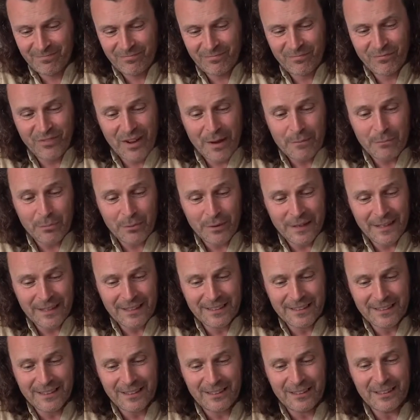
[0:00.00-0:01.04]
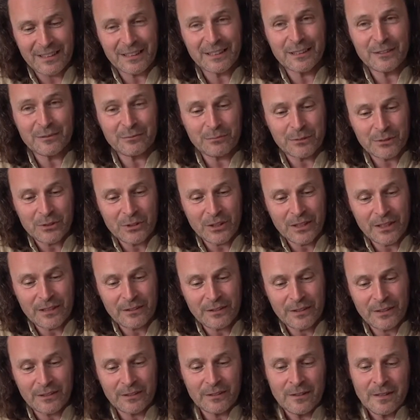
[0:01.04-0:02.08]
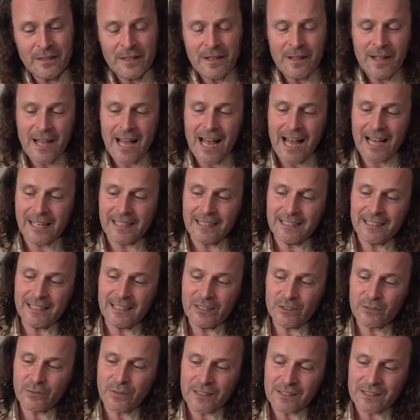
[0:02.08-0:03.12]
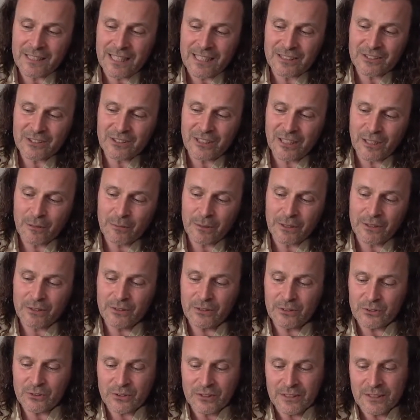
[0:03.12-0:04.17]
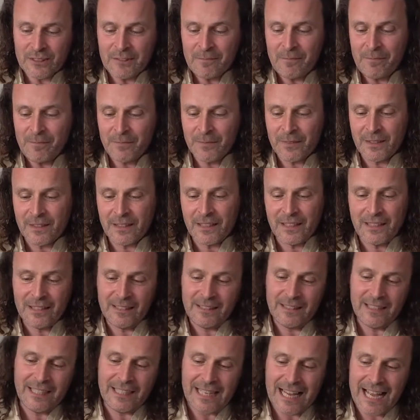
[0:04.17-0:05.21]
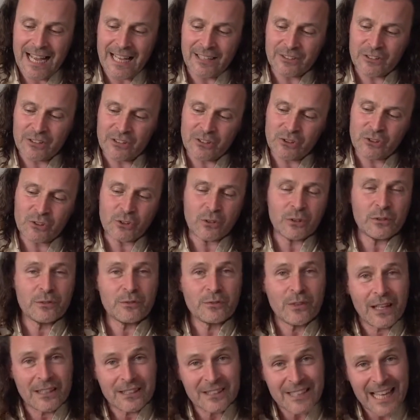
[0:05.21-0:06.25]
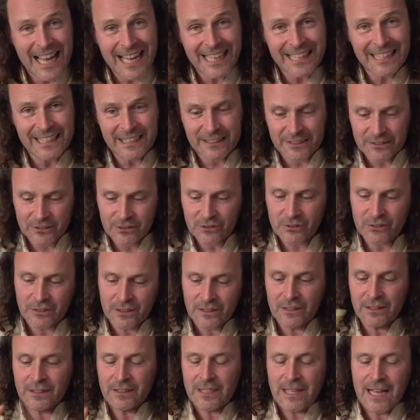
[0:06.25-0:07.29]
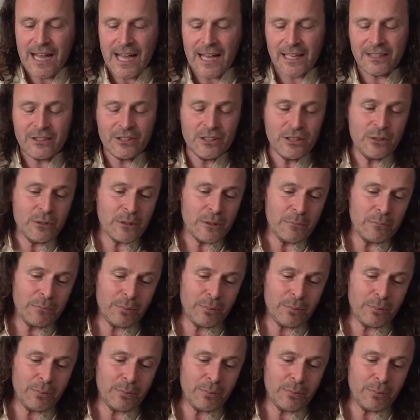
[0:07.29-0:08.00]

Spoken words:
fabric kind of material. And it is fantastic because it has its sort of tackiness, and you can